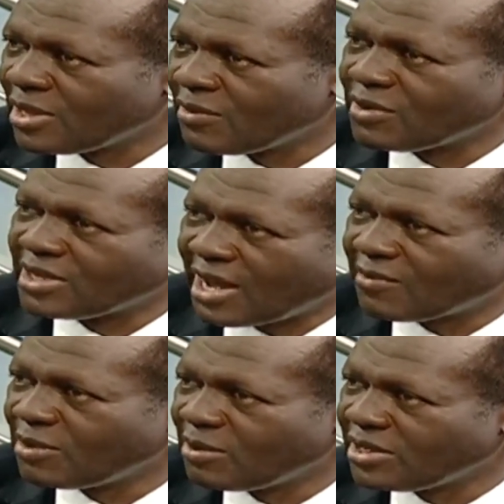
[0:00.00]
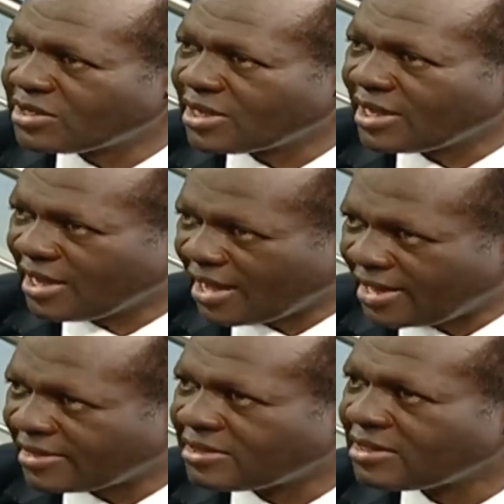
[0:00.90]
If you didn't have the minister, he
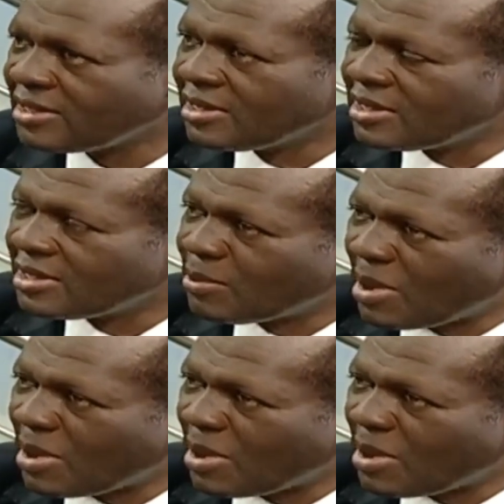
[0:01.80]
had the